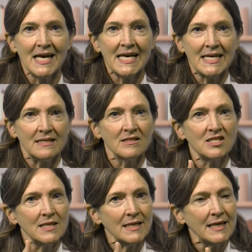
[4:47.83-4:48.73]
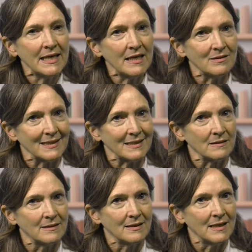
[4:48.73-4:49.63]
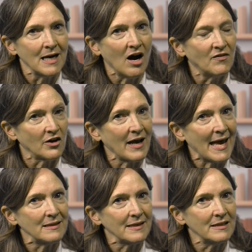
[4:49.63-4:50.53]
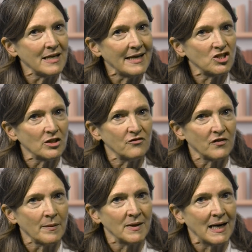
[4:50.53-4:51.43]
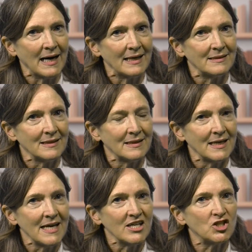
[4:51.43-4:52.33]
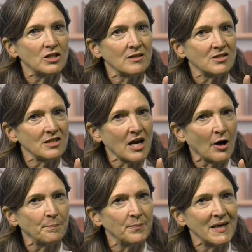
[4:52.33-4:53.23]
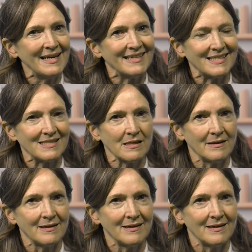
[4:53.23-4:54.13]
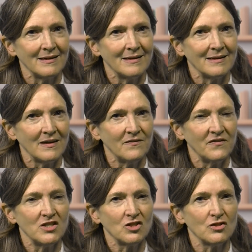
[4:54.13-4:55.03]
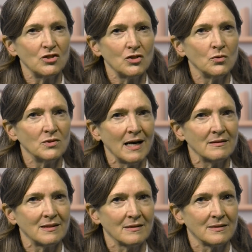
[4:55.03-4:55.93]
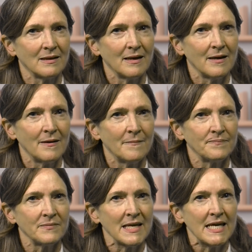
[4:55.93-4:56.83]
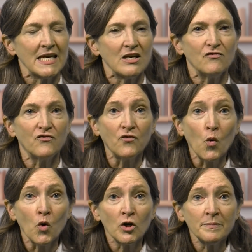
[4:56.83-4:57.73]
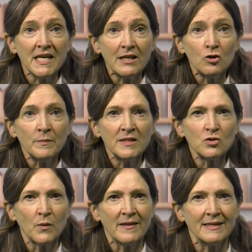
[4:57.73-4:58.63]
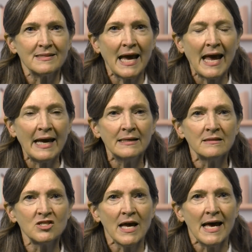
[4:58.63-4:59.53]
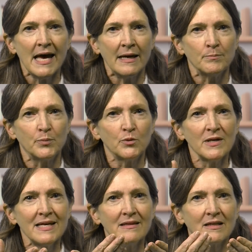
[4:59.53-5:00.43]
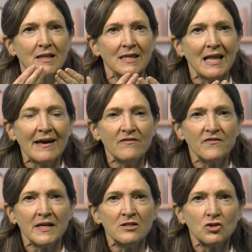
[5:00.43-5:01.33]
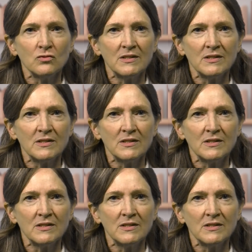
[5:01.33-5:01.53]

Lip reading: He is the healing of our alienation from God. Jesus is our peace. Ephesians 2 tells us He formed humans with his hands and breathed life into